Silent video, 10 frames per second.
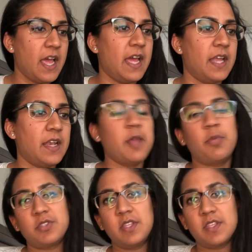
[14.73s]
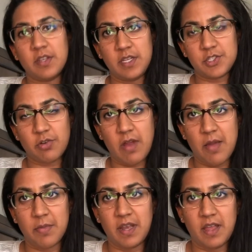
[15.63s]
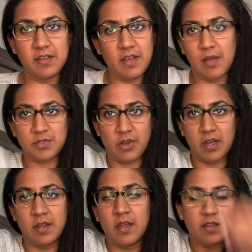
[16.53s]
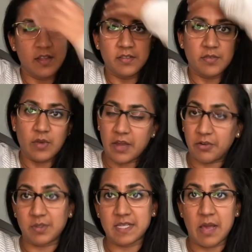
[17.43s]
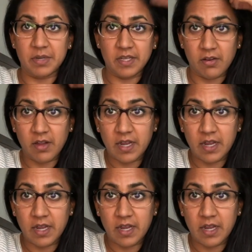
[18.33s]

And I posted this on Instagram and I don't know what's happening here.